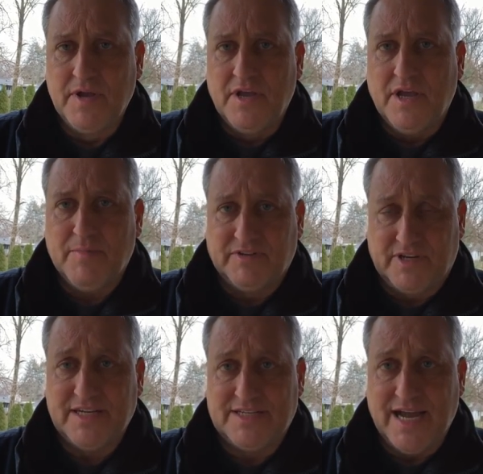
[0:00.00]
it must
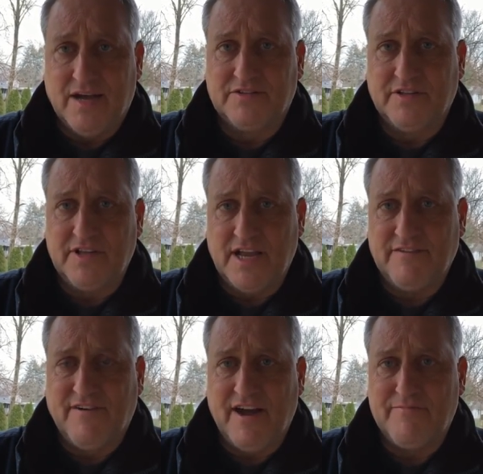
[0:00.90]
get down to the
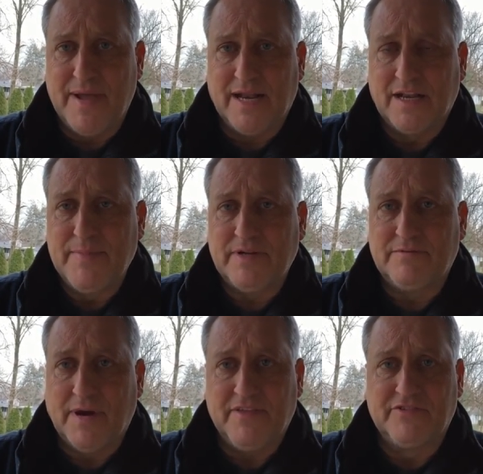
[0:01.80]
85 man limit
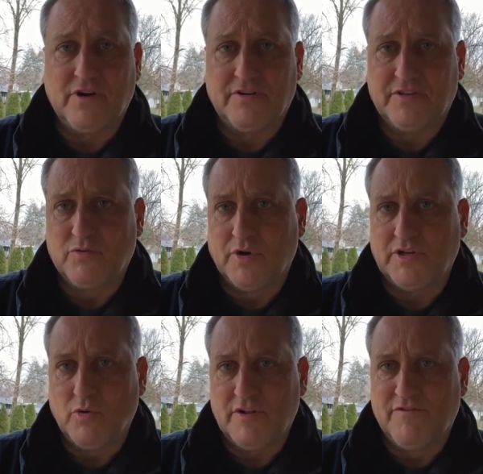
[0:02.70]
by the start of the
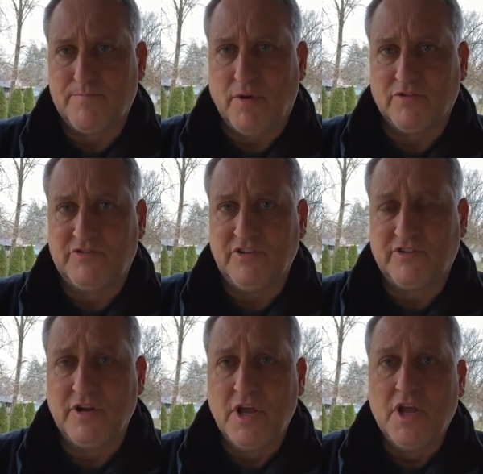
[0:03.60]
2020 football
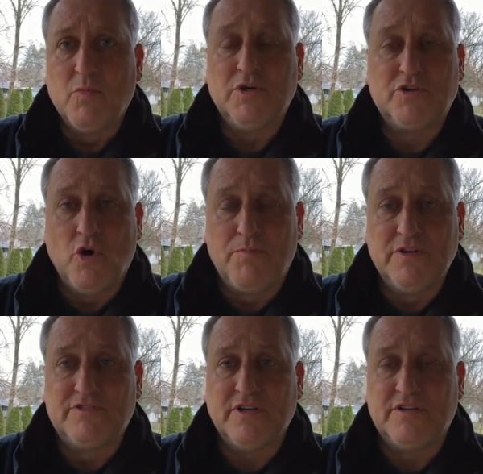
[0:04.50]
season, which
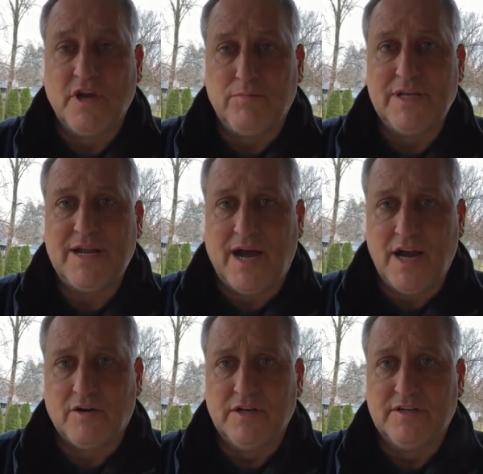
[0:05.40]
opens in Dublin,
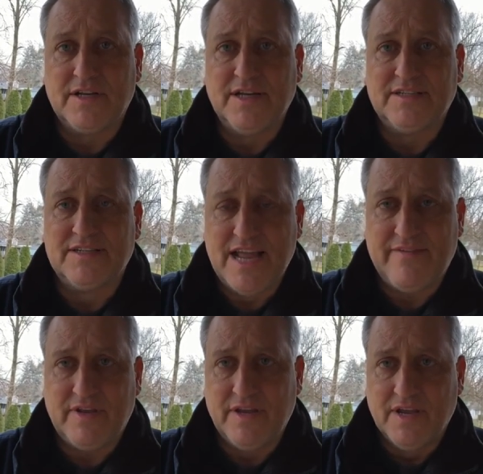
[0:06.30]
Ireland against
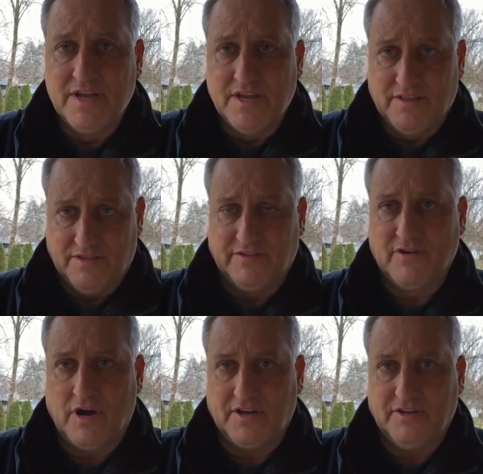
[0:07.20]
Navy this
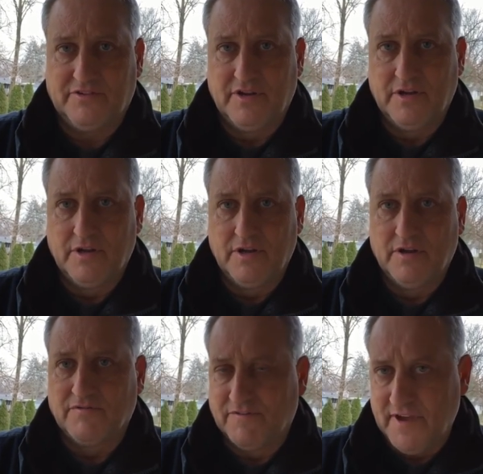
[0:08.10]
August.
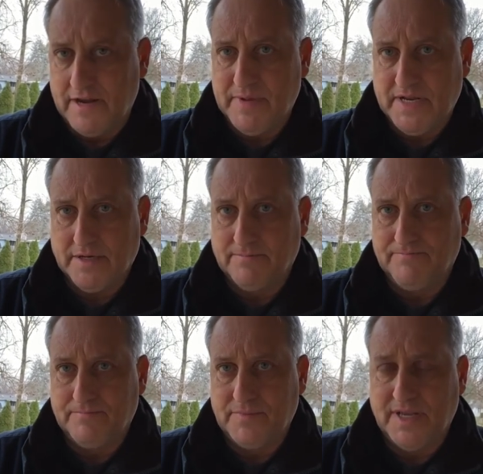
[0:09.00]
For Fan Media, in